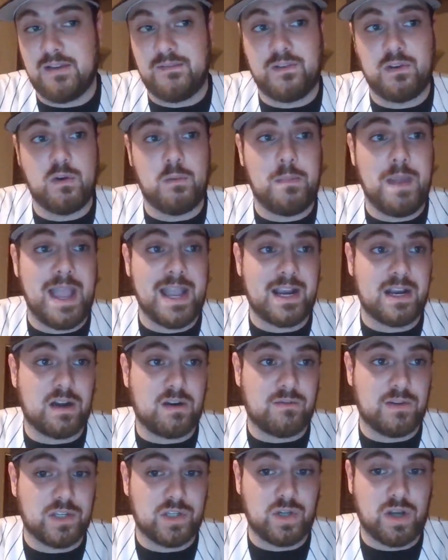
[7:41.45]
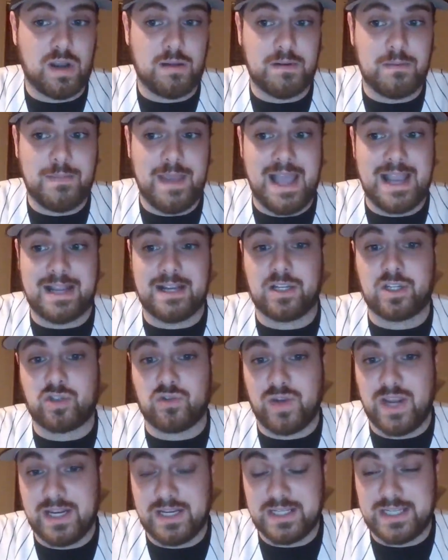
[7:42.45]
If you were banking on Rizzo coming back and
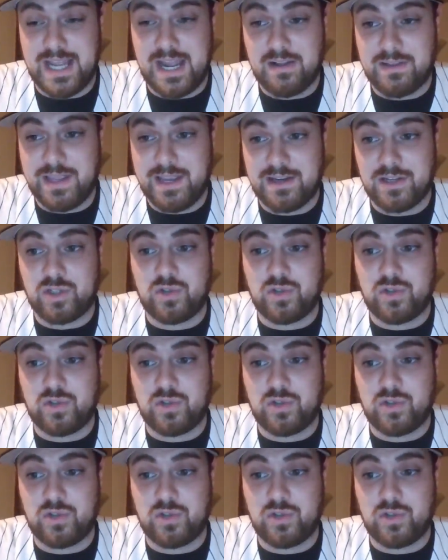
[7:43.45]
Strand is out there,